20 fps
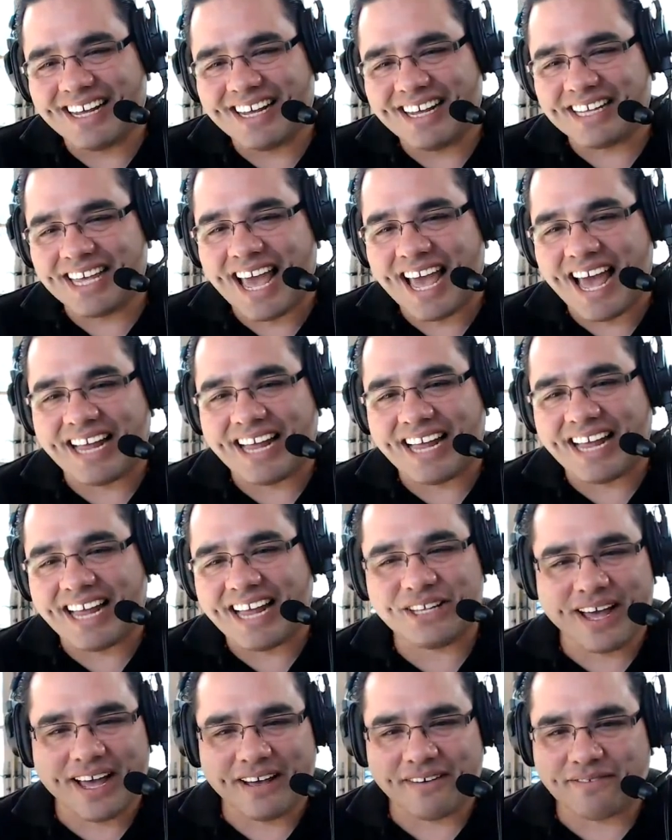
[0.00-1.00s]
Leigh Ann, do
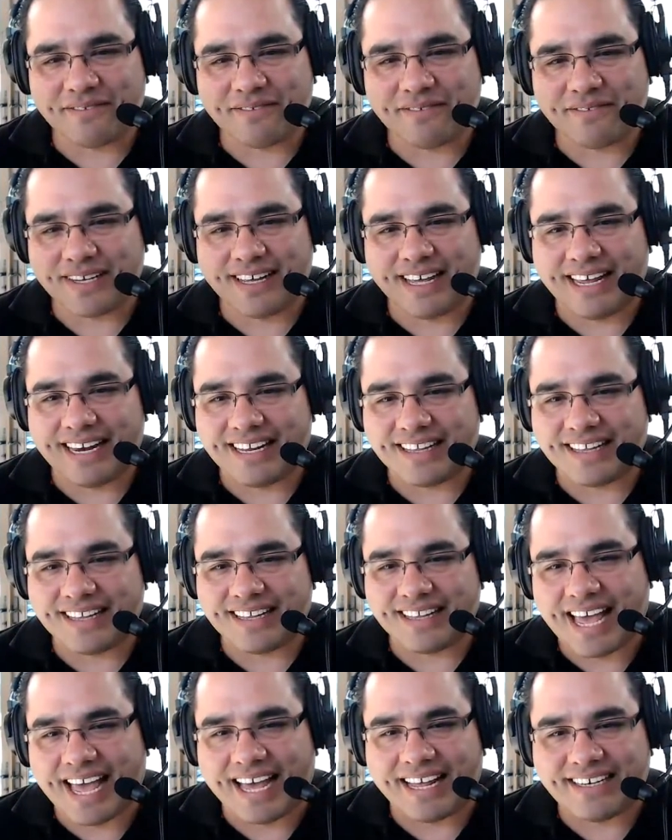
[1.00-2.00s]
you have
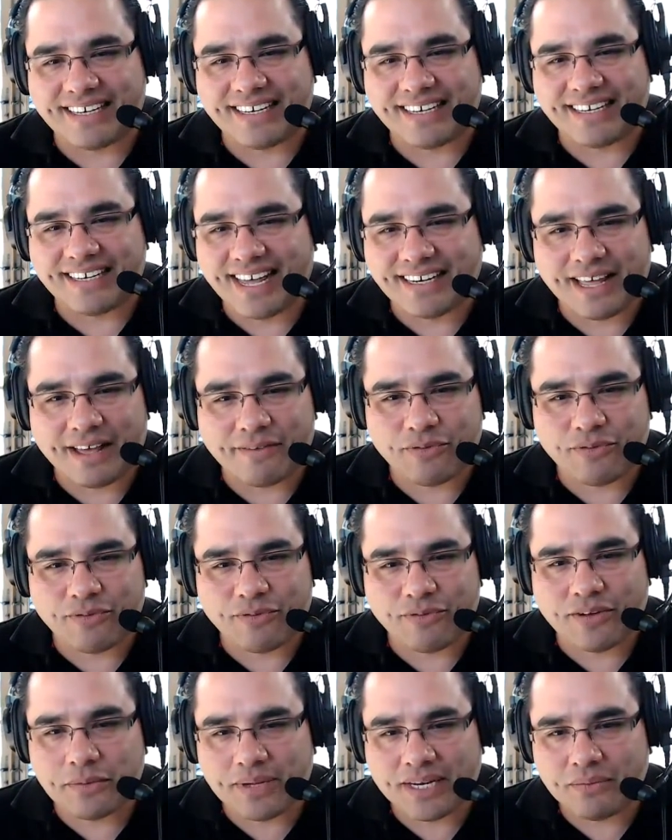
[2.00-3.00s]
anything to add to that? Have
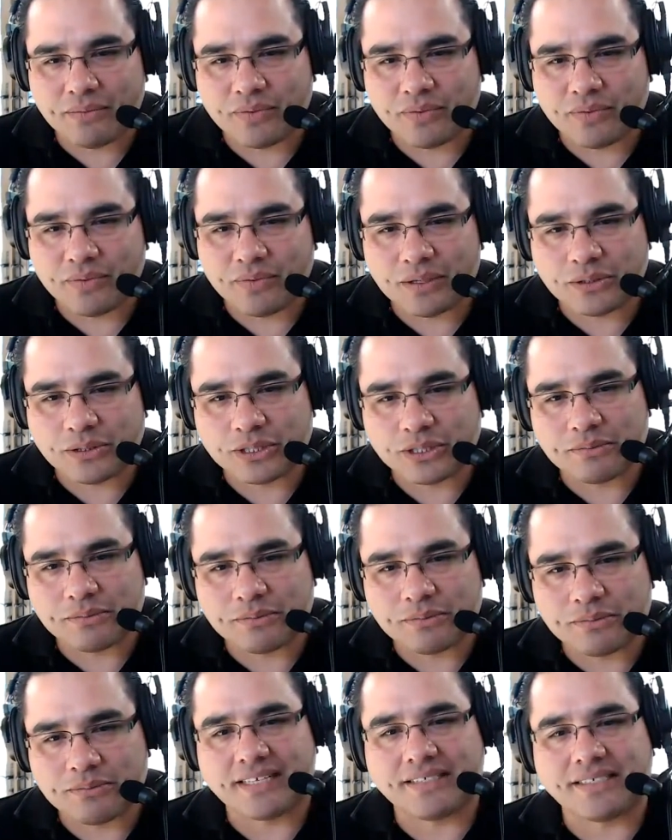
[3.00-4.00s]
you ever been in one of those
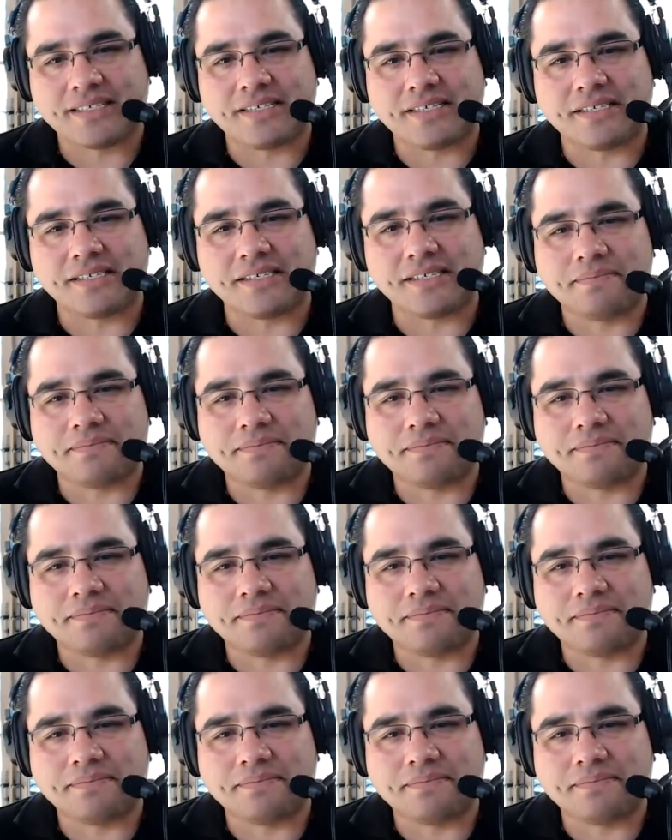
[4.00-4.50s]
circumstances?